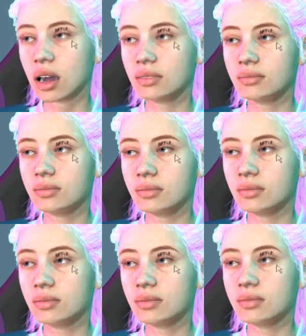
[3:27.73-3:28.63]
If
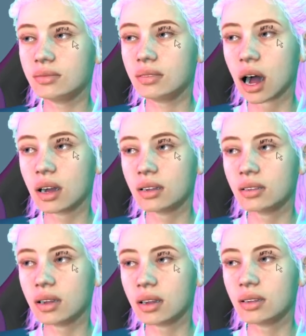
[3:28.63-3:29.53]
you drag
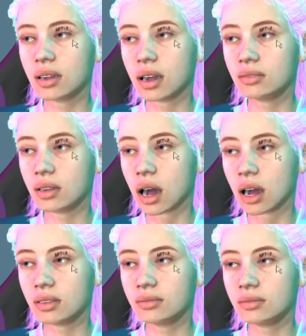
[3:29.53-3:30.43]
these little
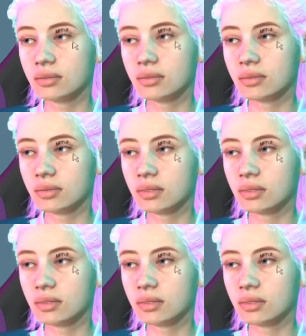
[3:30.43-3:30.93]
handles,